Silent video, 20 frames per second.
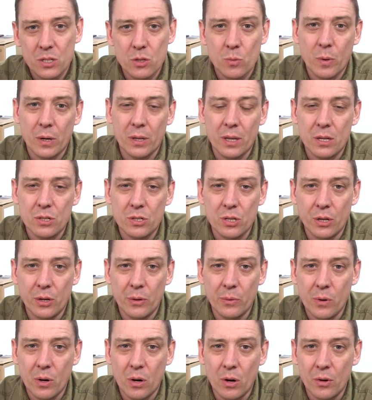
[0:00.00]
to bring that to
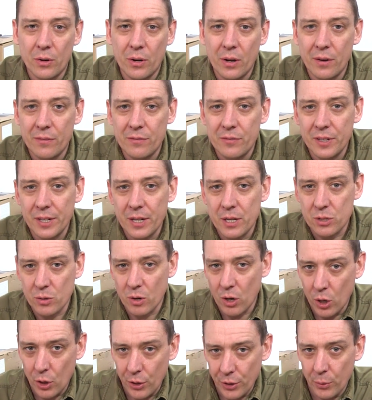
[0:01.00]
you on a video.
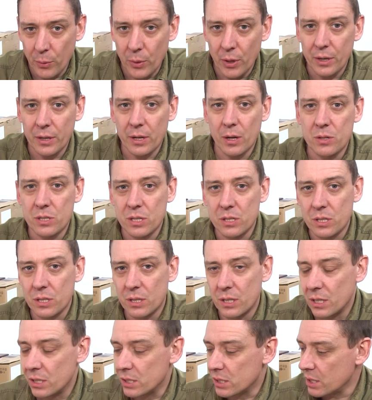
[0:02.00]
So a lot of work goes into
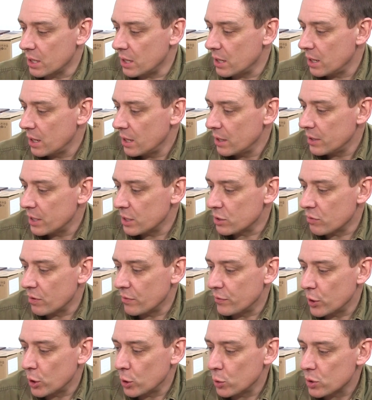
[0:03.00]
these
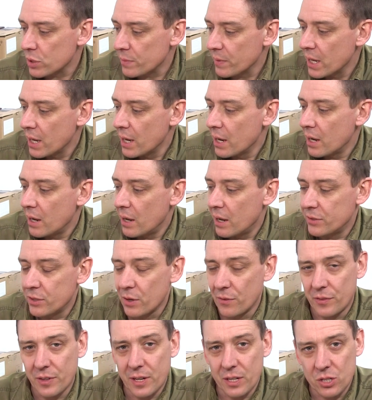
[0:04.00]
reviews. And
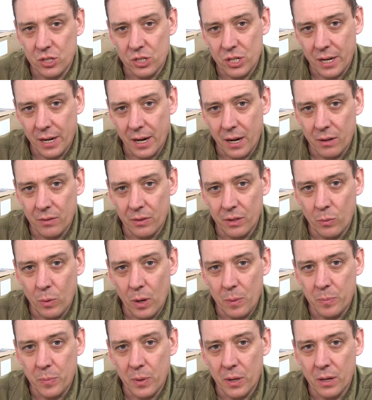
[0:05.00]
don't forget to check out the
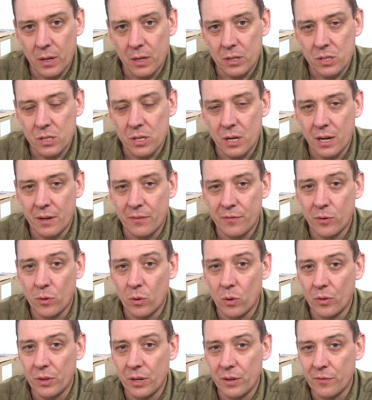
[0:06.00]
website
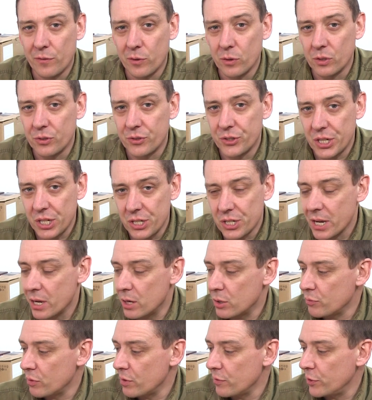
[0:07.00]
for the full
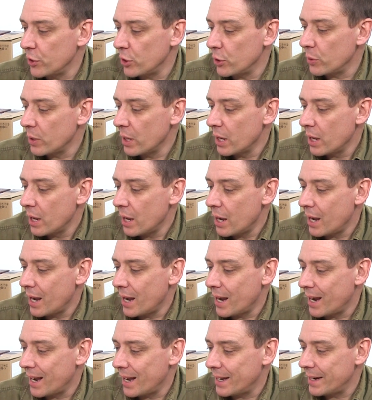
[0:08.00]
detailed review
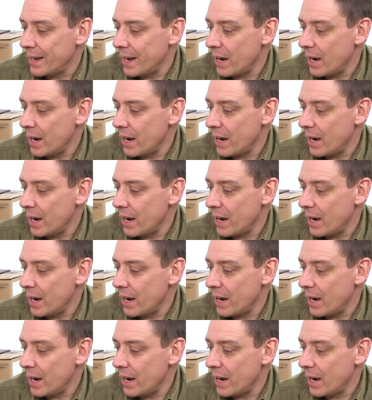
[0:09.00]
and